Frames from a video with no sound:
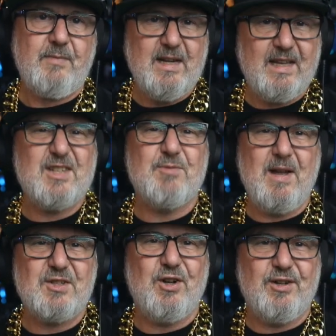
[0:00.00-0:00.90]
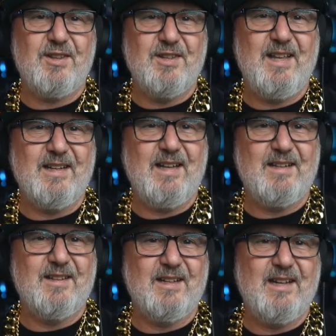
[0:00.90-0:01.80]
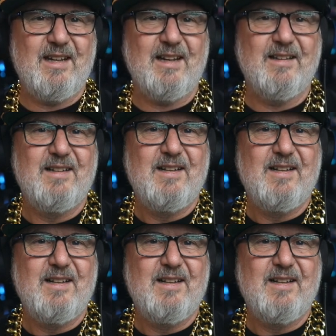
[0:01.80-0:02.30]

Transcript: and it gets much hotter than that under the car.